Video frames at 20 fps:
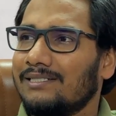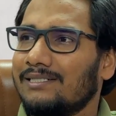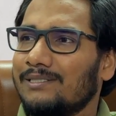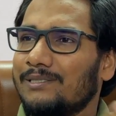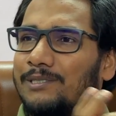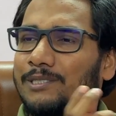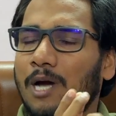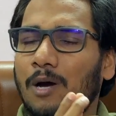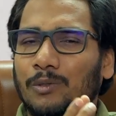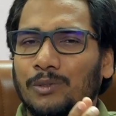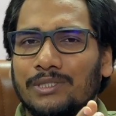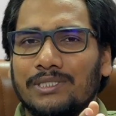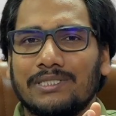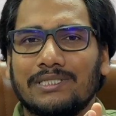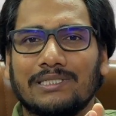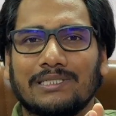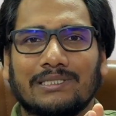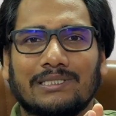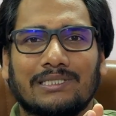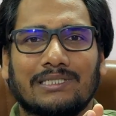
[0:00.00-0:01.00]

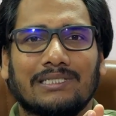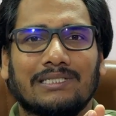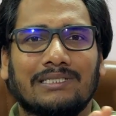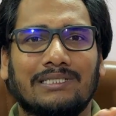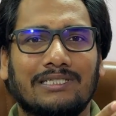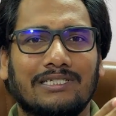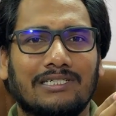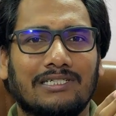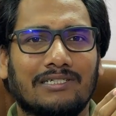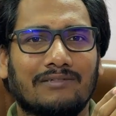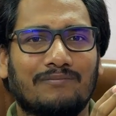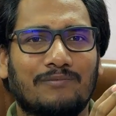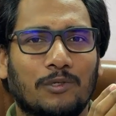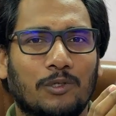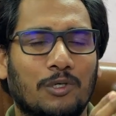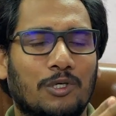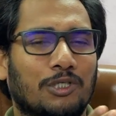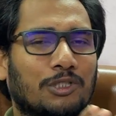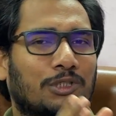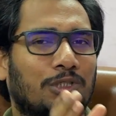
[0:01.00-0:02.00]
Chaucer's The
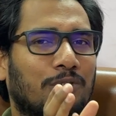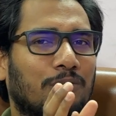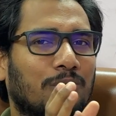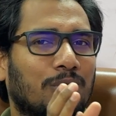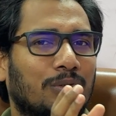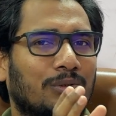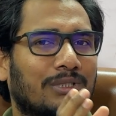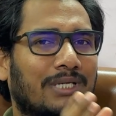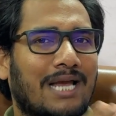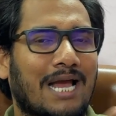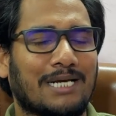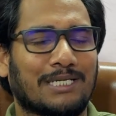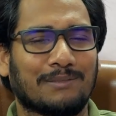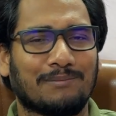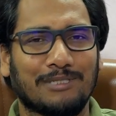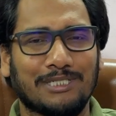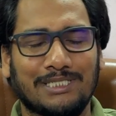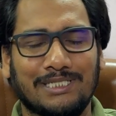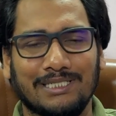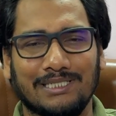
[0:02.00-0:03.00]
Prologue to the
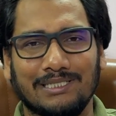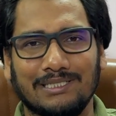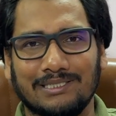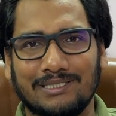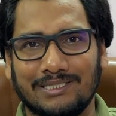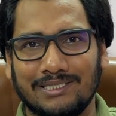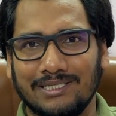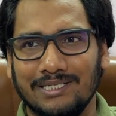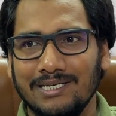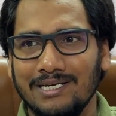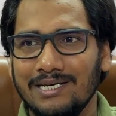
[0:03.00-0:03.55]
Canterbury Tales,